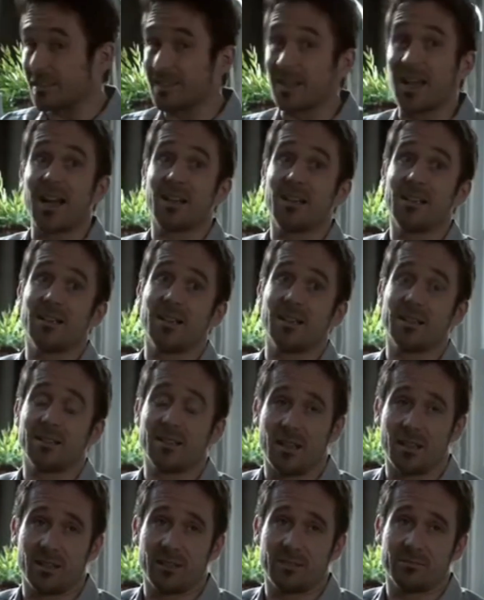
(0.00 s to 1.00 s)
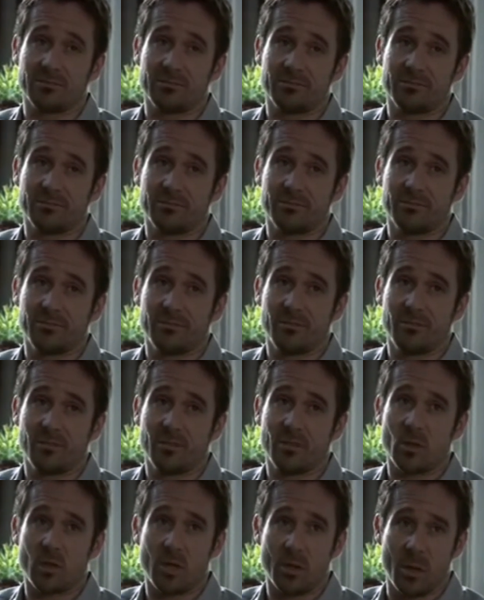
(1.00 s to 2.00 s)
exactly like that.
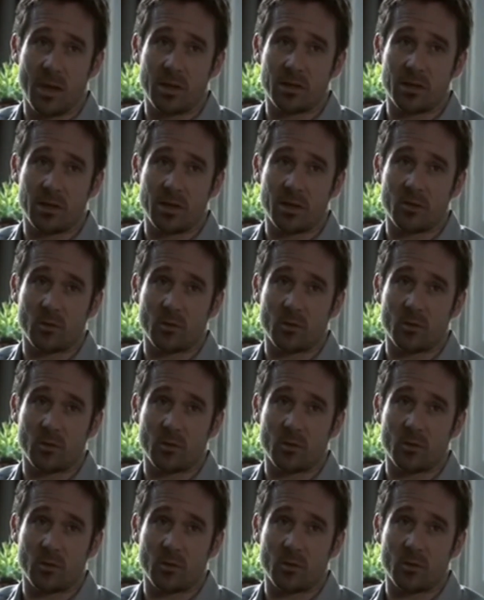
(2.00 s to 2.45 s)
So you get back to that